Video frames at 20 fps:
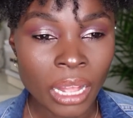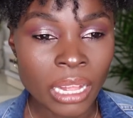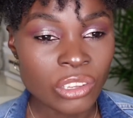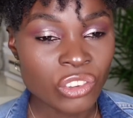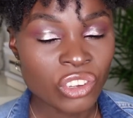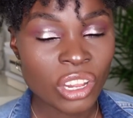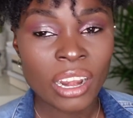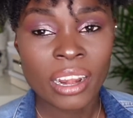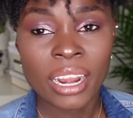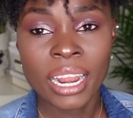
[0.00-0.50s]

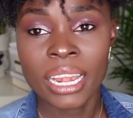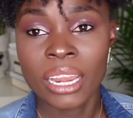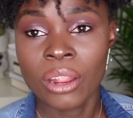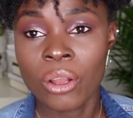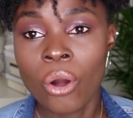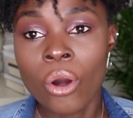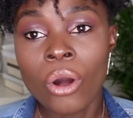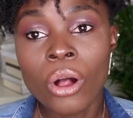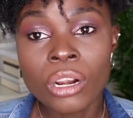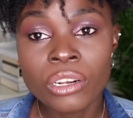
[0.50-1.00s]
generally
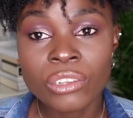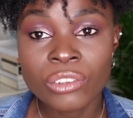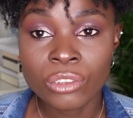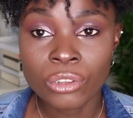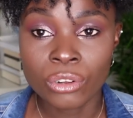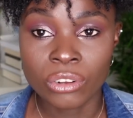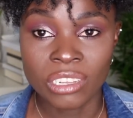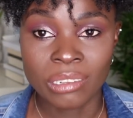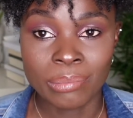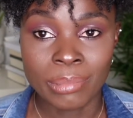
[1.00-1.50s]
all
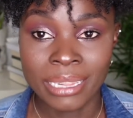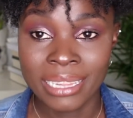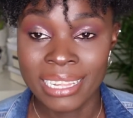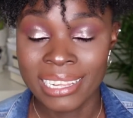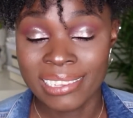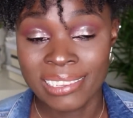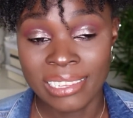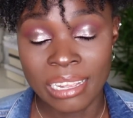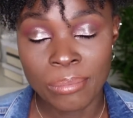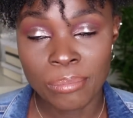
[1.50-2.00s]
stores, but they're
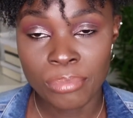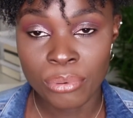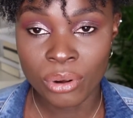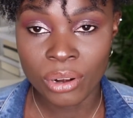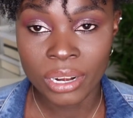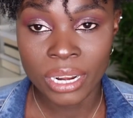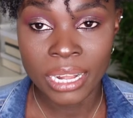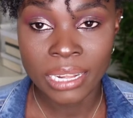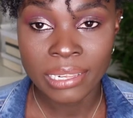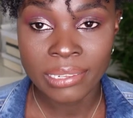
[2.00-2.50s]
same
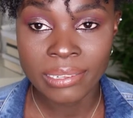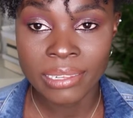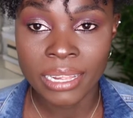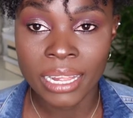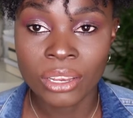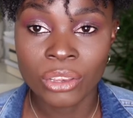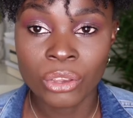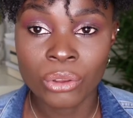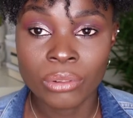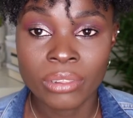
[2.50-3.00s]
products,
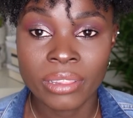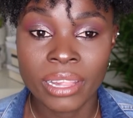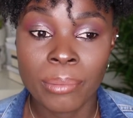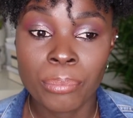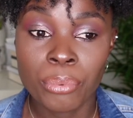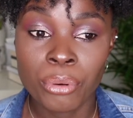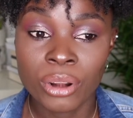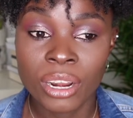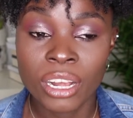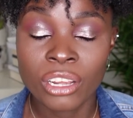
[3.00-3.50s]
and they're
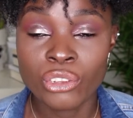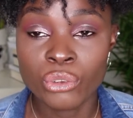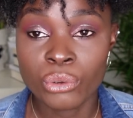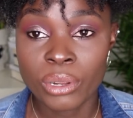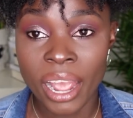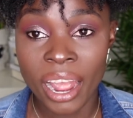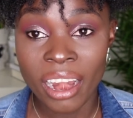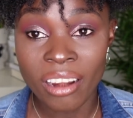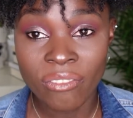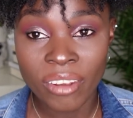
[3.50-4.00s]
products you
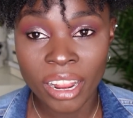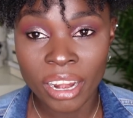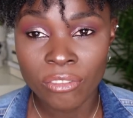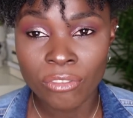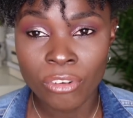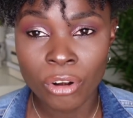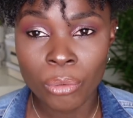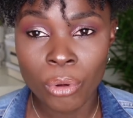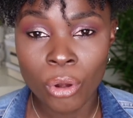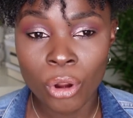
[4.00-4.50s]
can't find
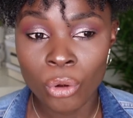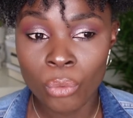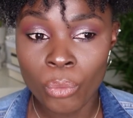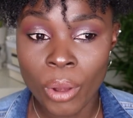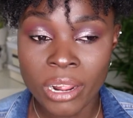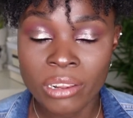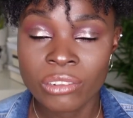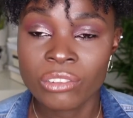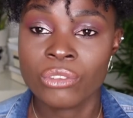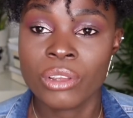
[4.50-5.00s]
from on
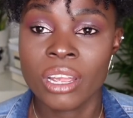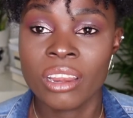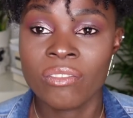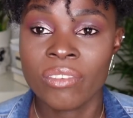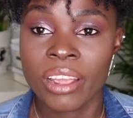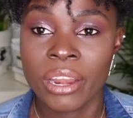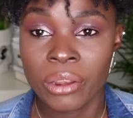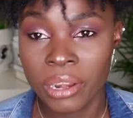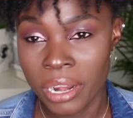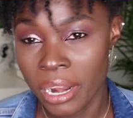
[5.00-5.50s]
one store and
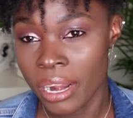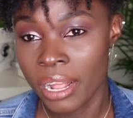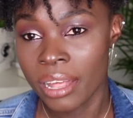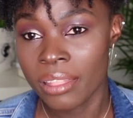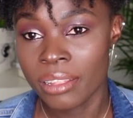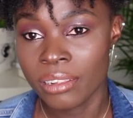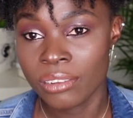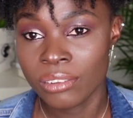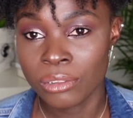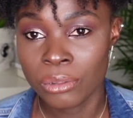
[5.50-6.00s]
find in
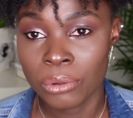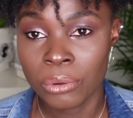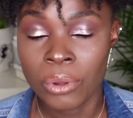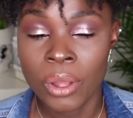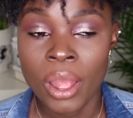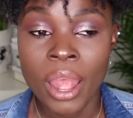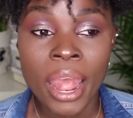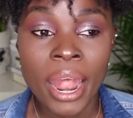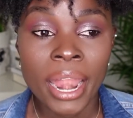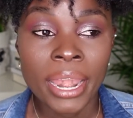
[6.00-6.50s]
another store.
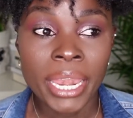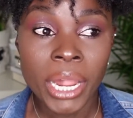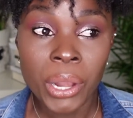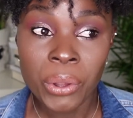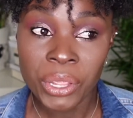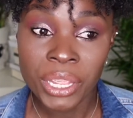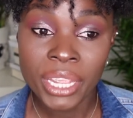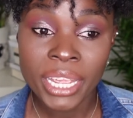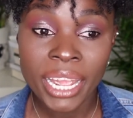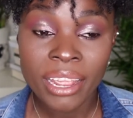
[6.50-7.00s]
Now
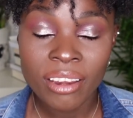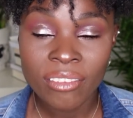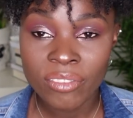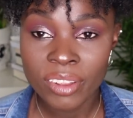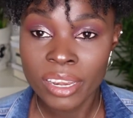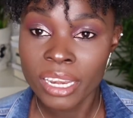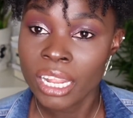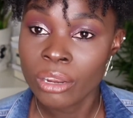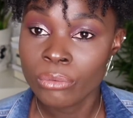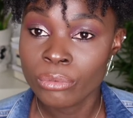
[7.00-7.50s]
here in
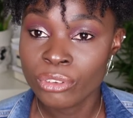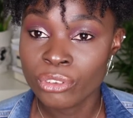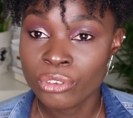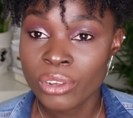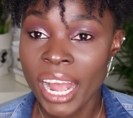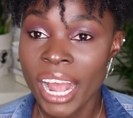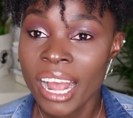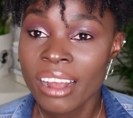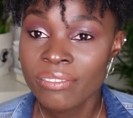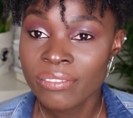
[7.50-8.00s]
Finland we do
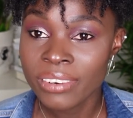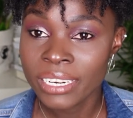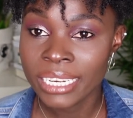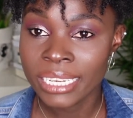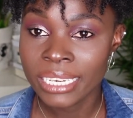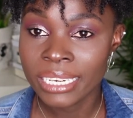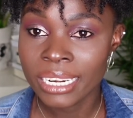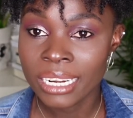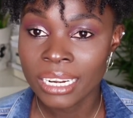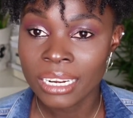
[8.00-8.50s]
have
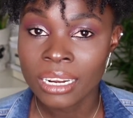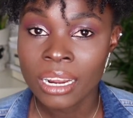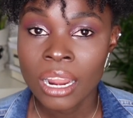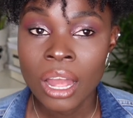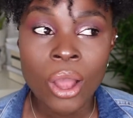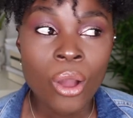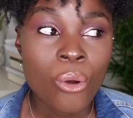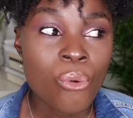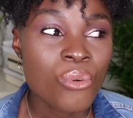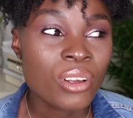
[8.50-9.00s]
Lidl,
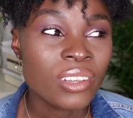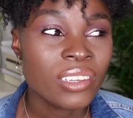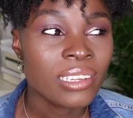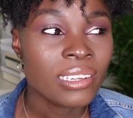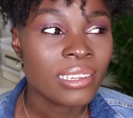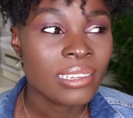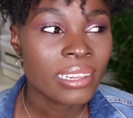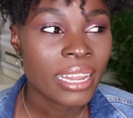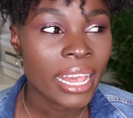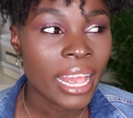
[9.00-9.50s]
which
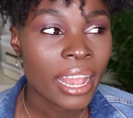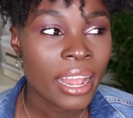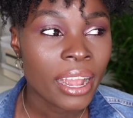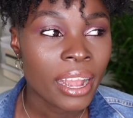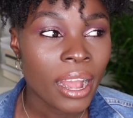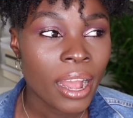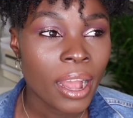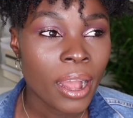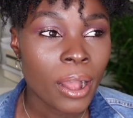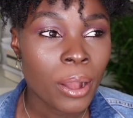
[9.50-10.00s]
is like
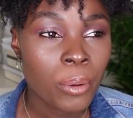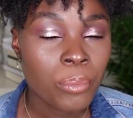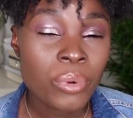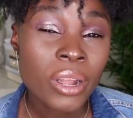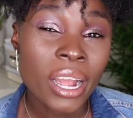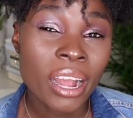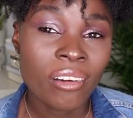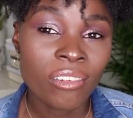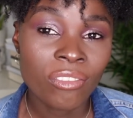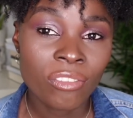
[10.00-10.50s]

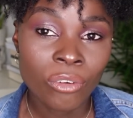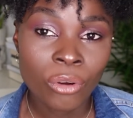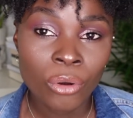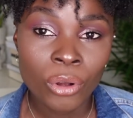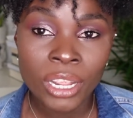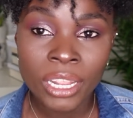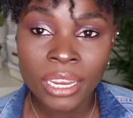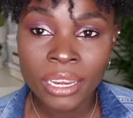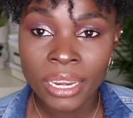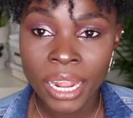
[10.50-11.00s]
Carrefour
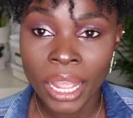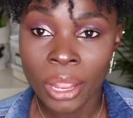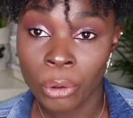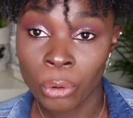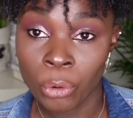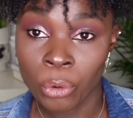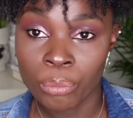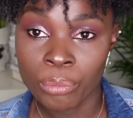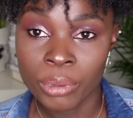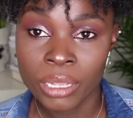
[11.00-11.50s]
in
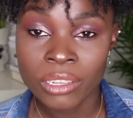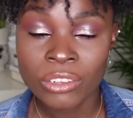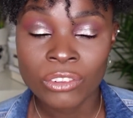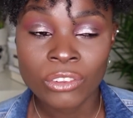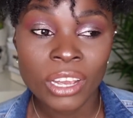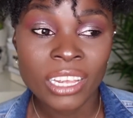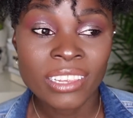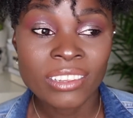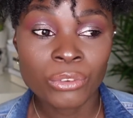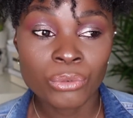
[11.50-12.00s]
Nairobi, so
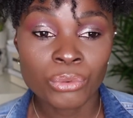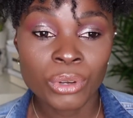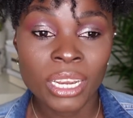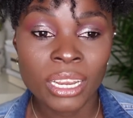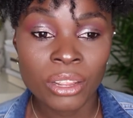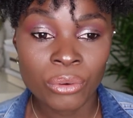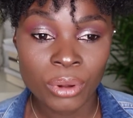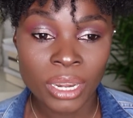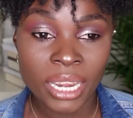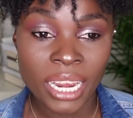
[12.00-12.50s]
it's
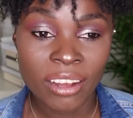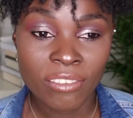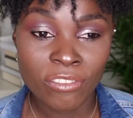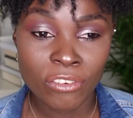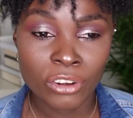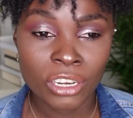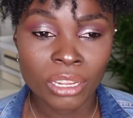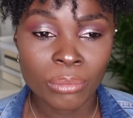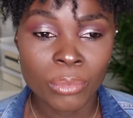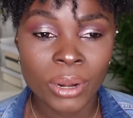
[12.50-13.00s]
really
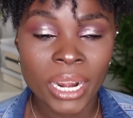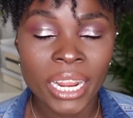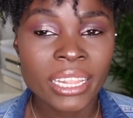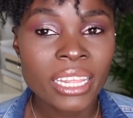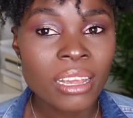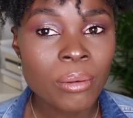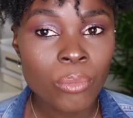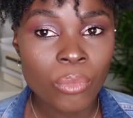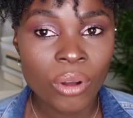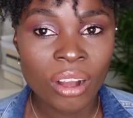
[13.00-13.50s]
affordable. I
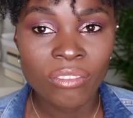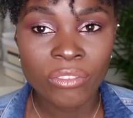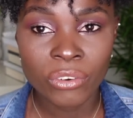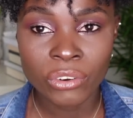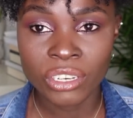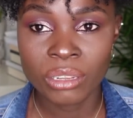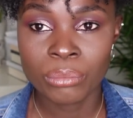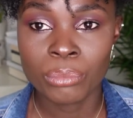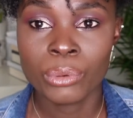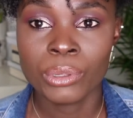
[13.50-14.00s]
think more
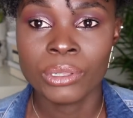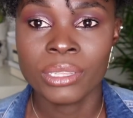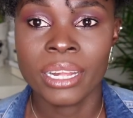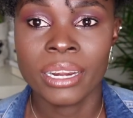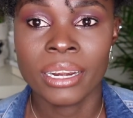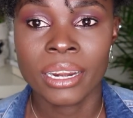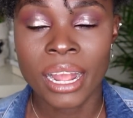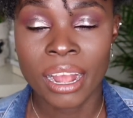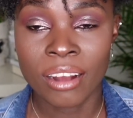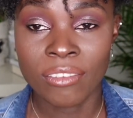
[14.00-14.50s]
affordable
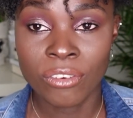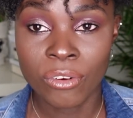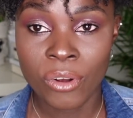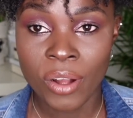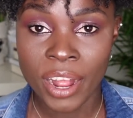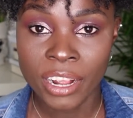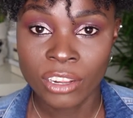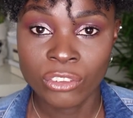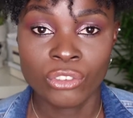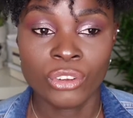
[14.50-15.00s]
than Carrefour
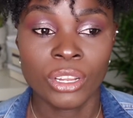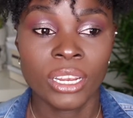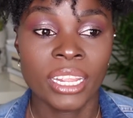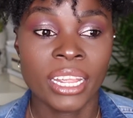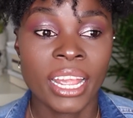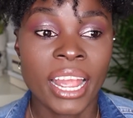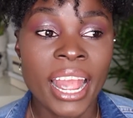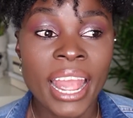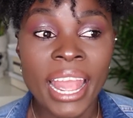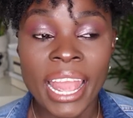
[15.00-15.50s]

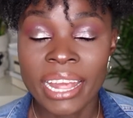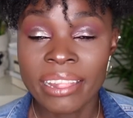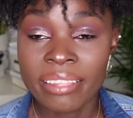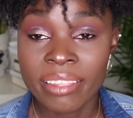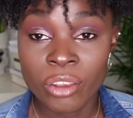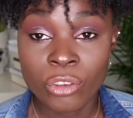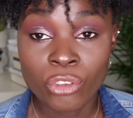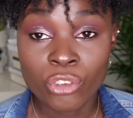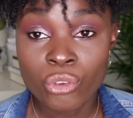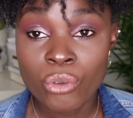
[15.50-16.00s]
actually. And
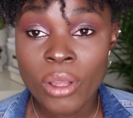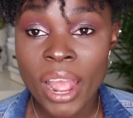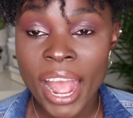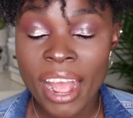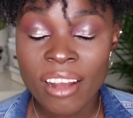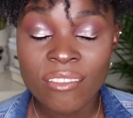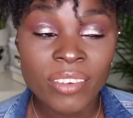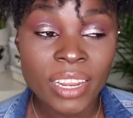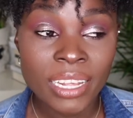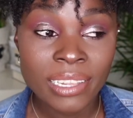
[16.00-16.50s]
they do
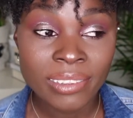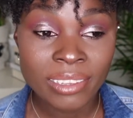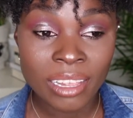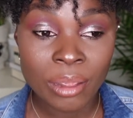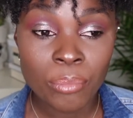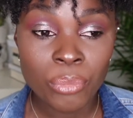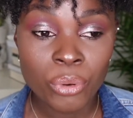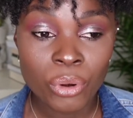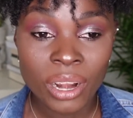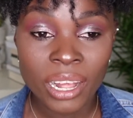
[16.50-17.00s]
have like
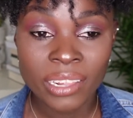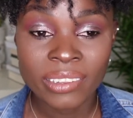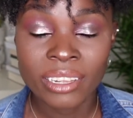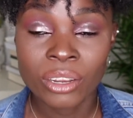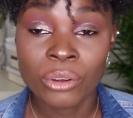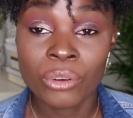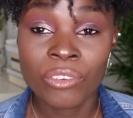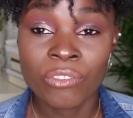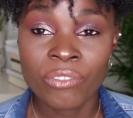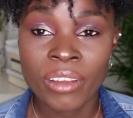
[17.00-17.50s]
same products
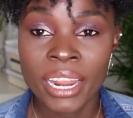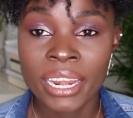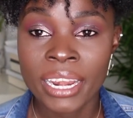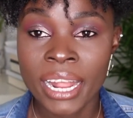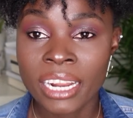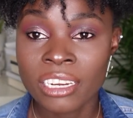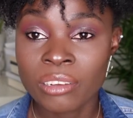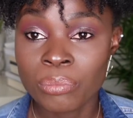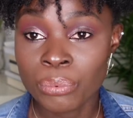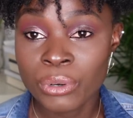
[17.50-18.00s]
that you'll find
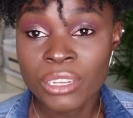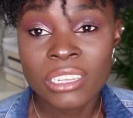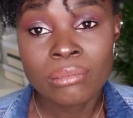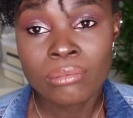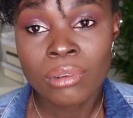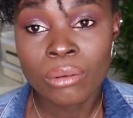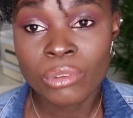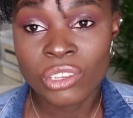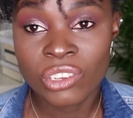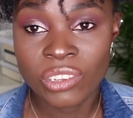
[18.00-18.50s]
at
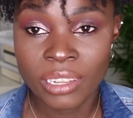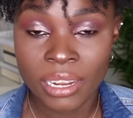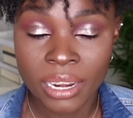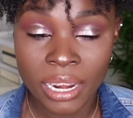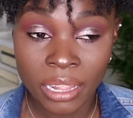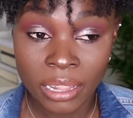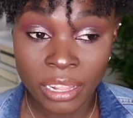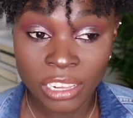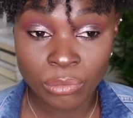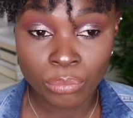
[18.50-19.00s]
Prisma, which is
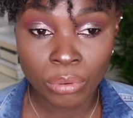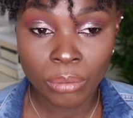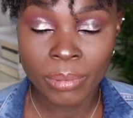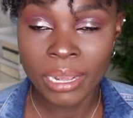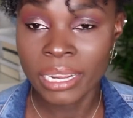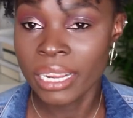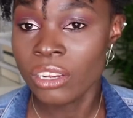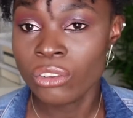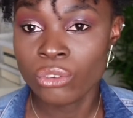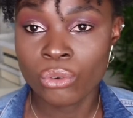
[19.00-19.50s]
another
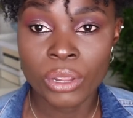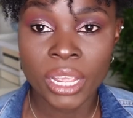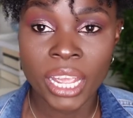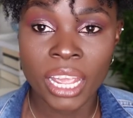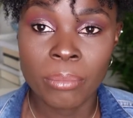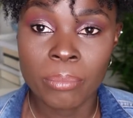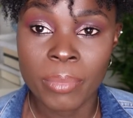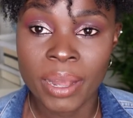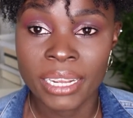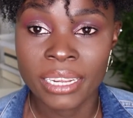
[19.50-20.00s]
supermarket, or
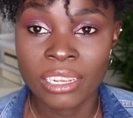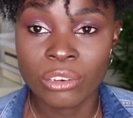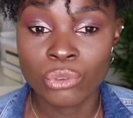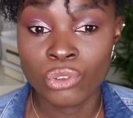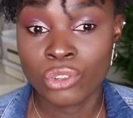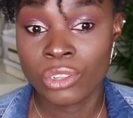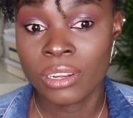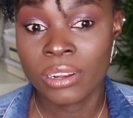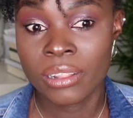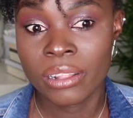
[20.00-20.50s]
K Market, which
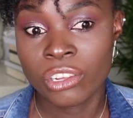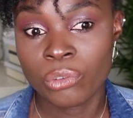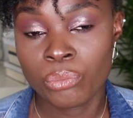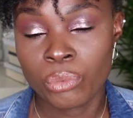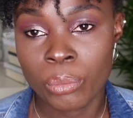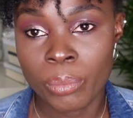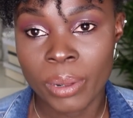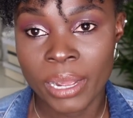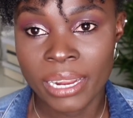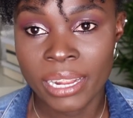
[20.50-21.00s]
is another
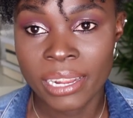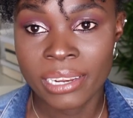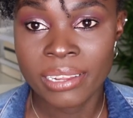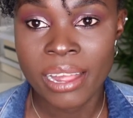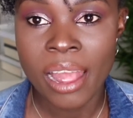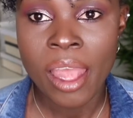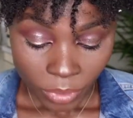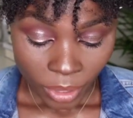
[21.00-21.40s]
supermarket.